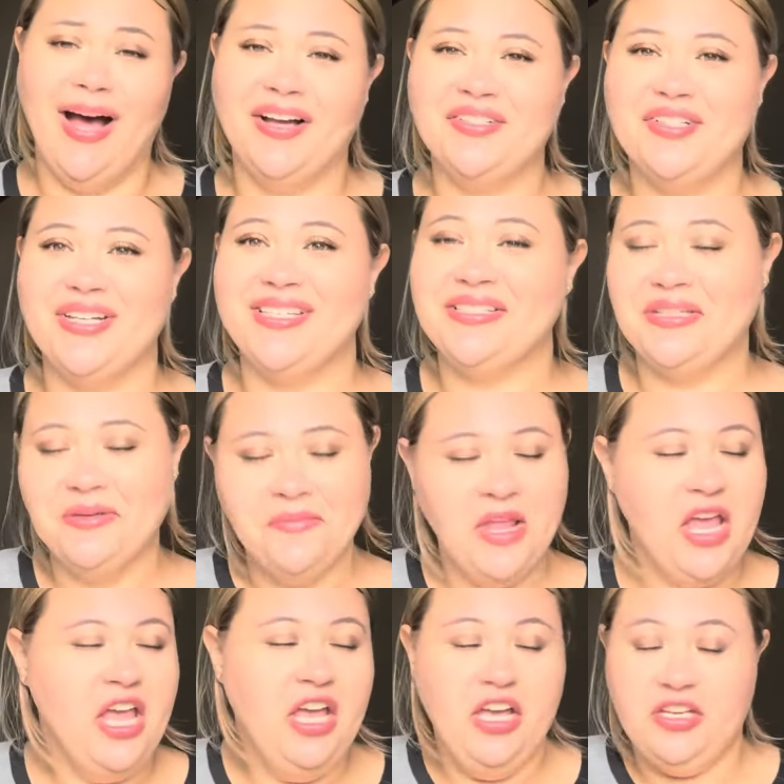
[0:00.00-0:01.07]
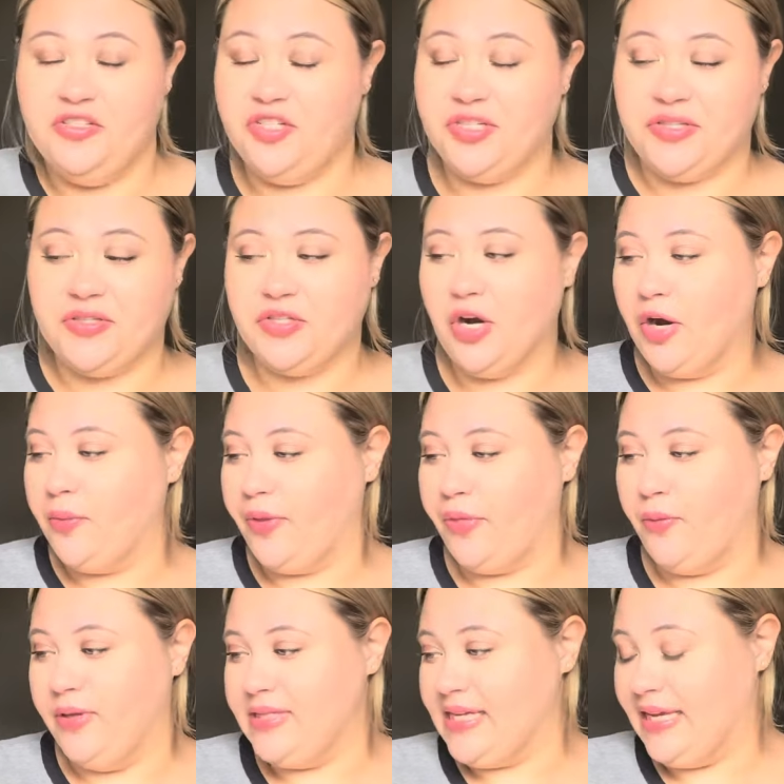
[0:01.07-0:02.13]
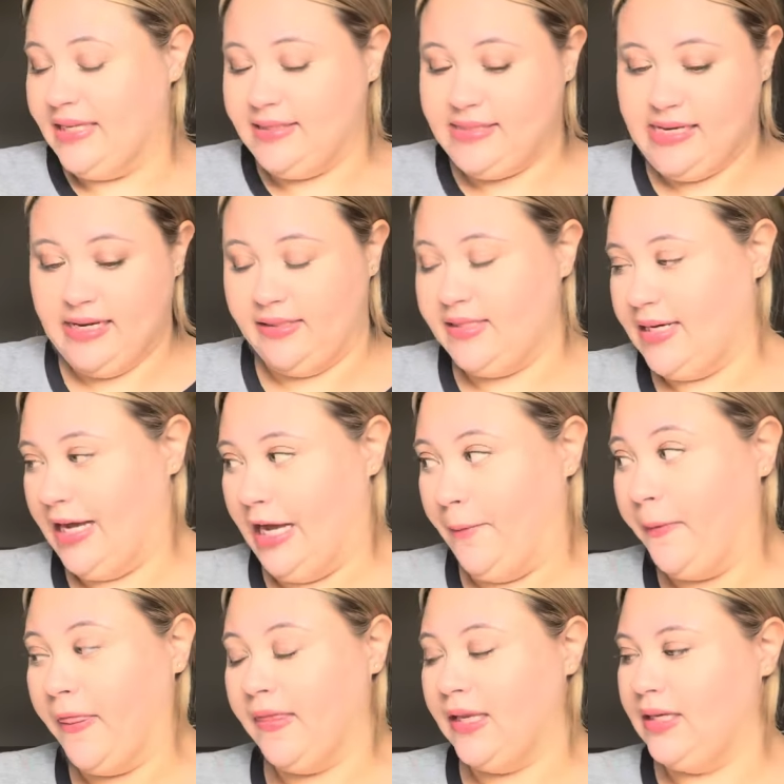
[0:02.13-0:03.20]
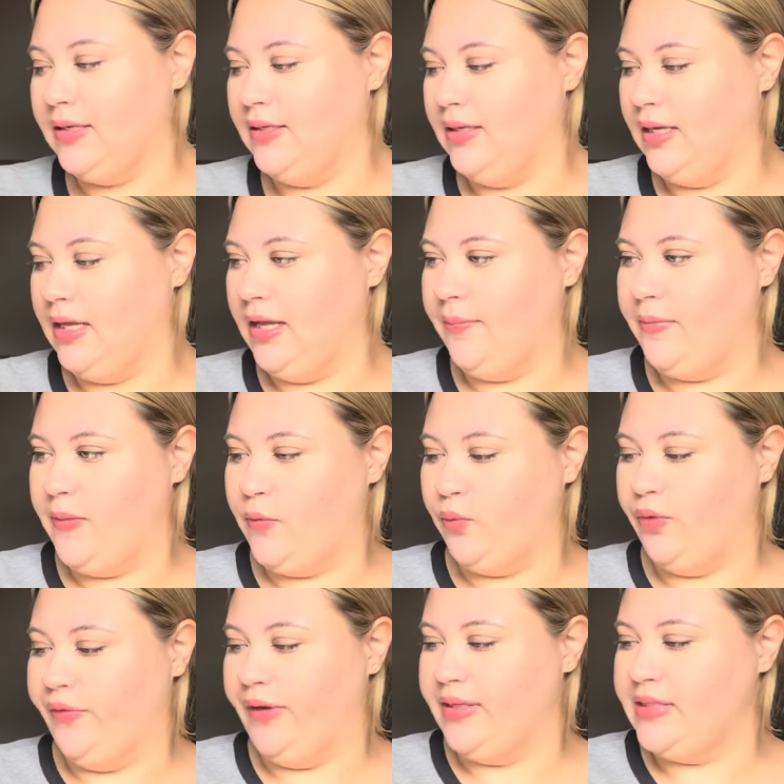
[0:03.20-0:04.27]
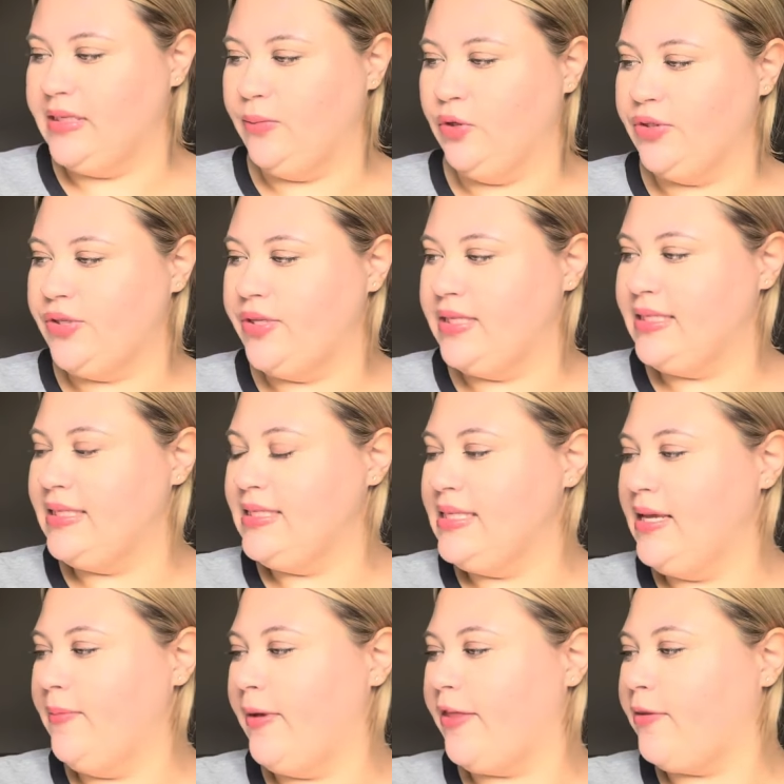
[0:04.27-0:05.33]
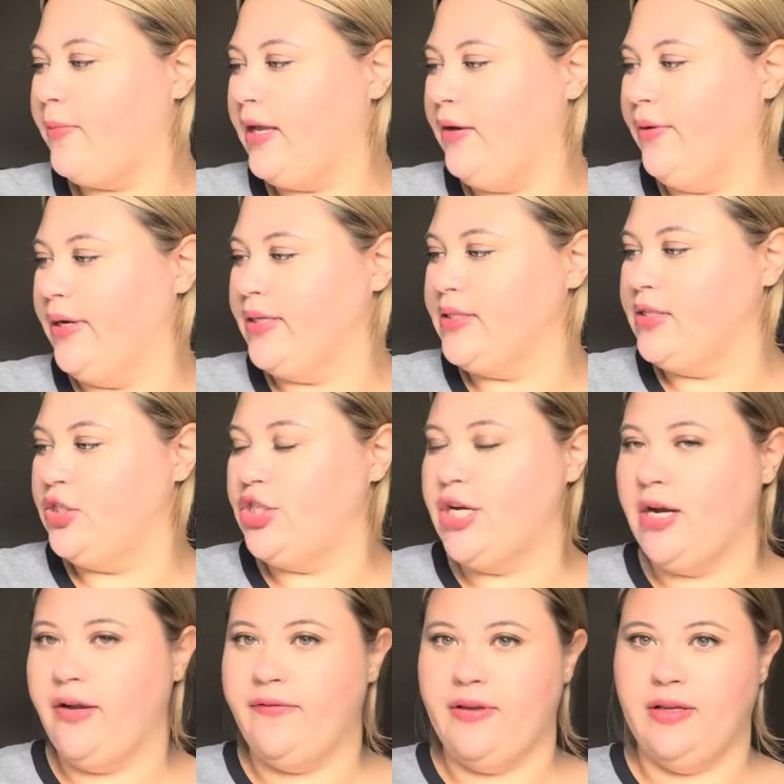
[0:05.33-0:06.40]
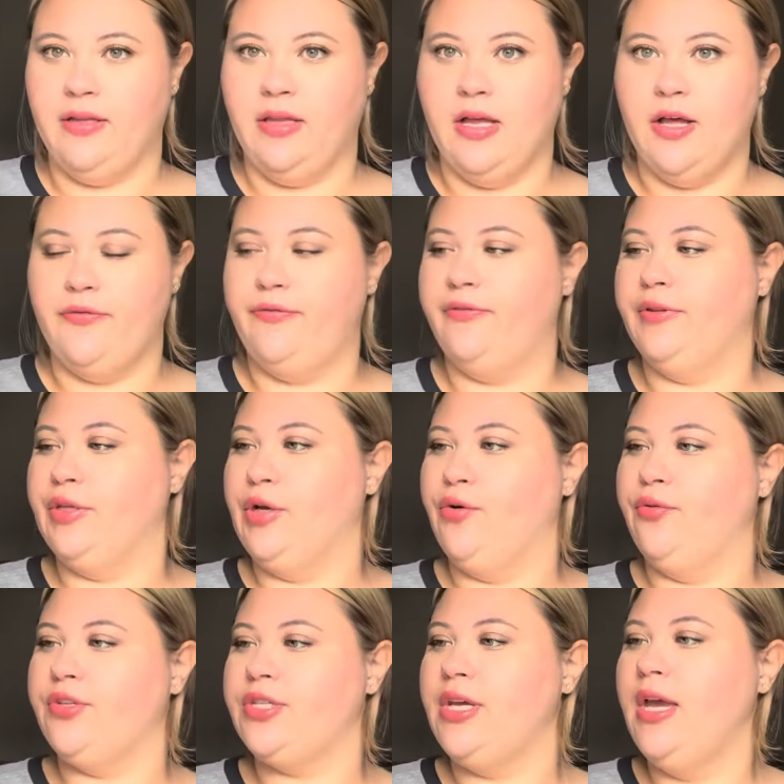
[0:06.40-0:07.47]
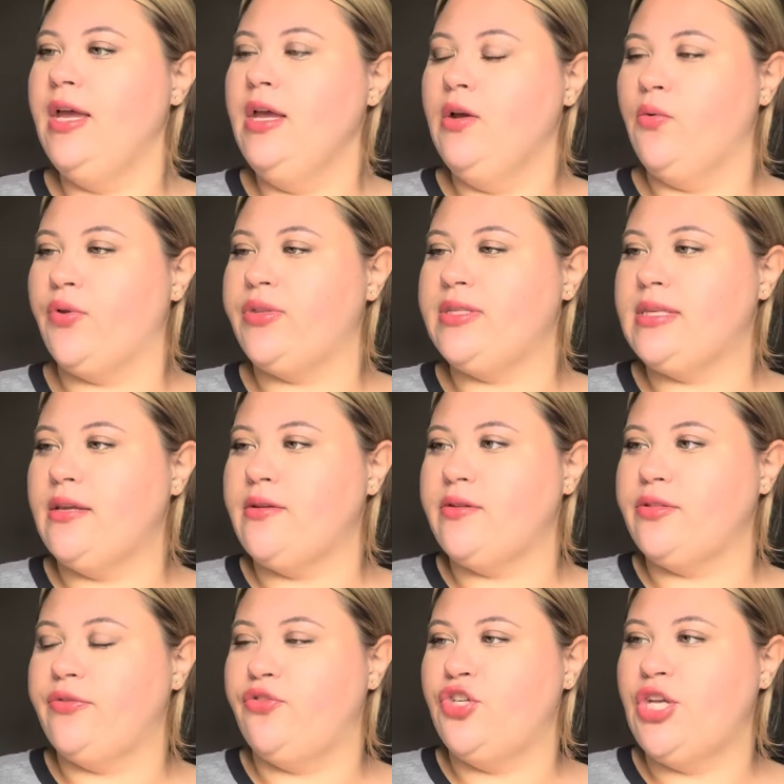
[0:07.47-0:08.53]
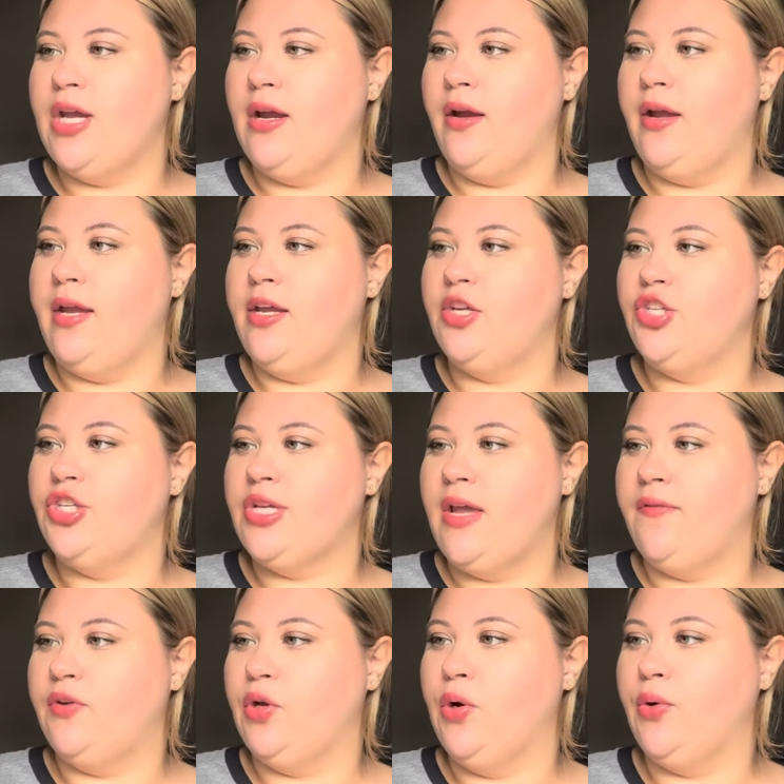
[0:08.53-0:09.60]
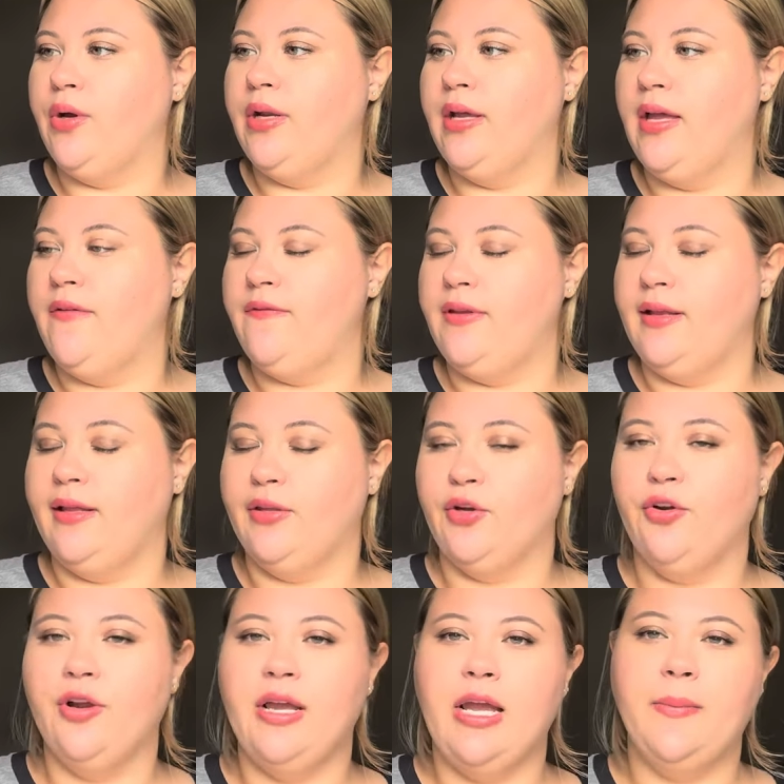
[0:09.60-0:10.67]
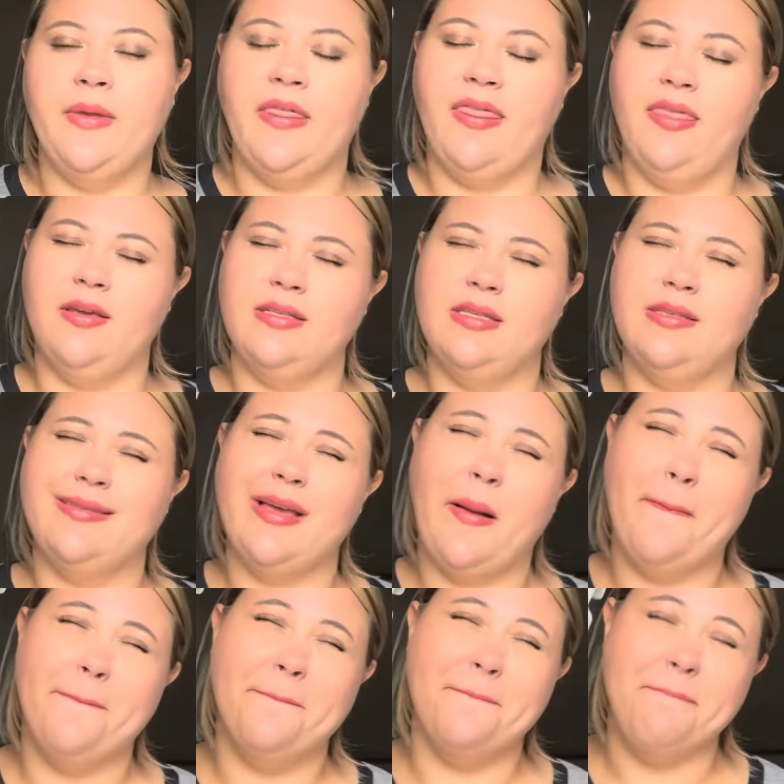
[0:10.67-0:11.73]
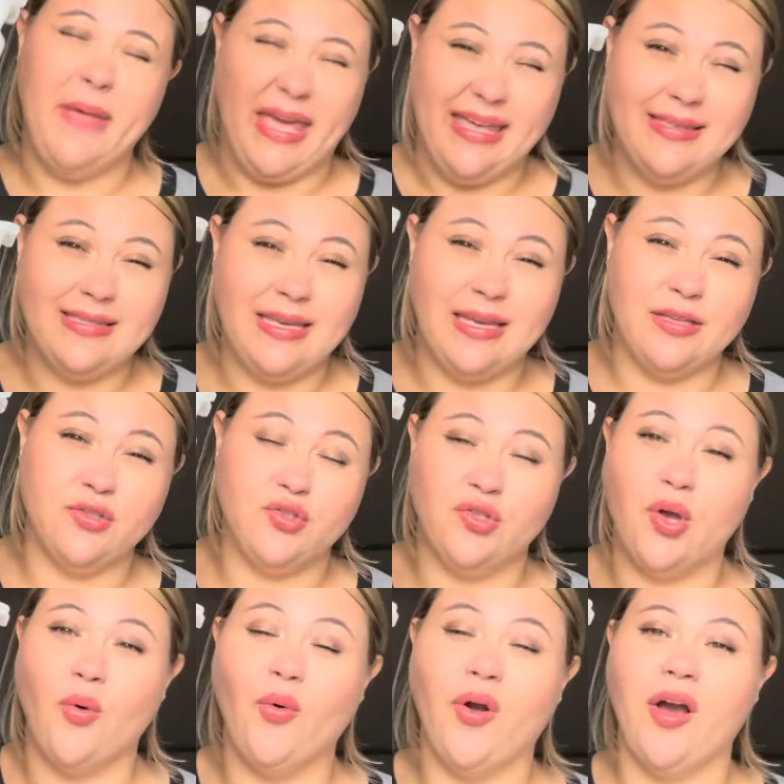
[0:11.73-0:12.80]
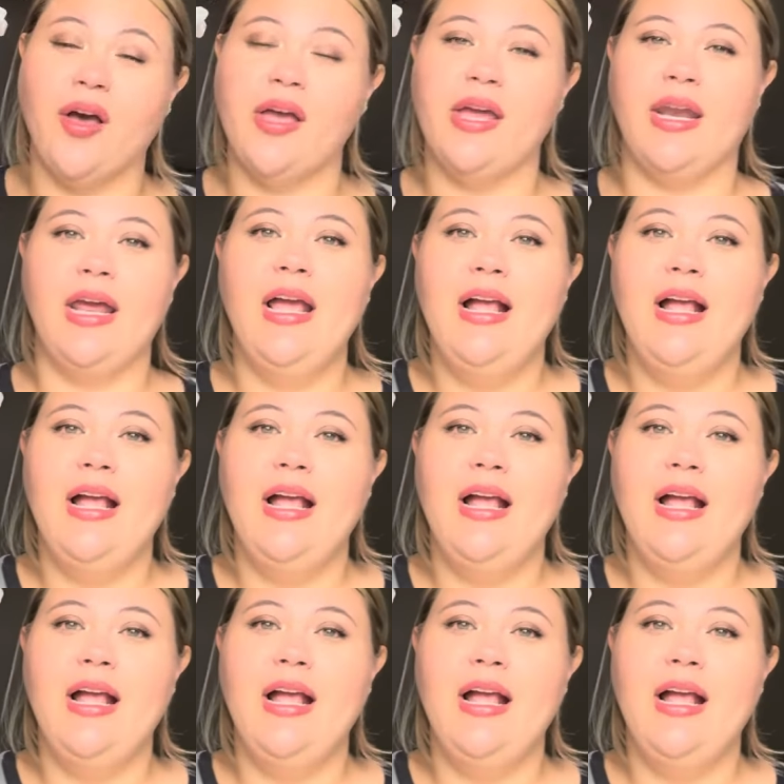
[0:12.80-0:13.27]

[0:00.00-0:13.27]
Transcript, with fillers: I'll just just start with the ones I can see on top and then uh, maybe we'll find some more. So this is the Bath & Body Works Cherry Vanilla Float with the scent notes of cherry, shaved coconut, and vanilla cream. This is amazing. It's so good.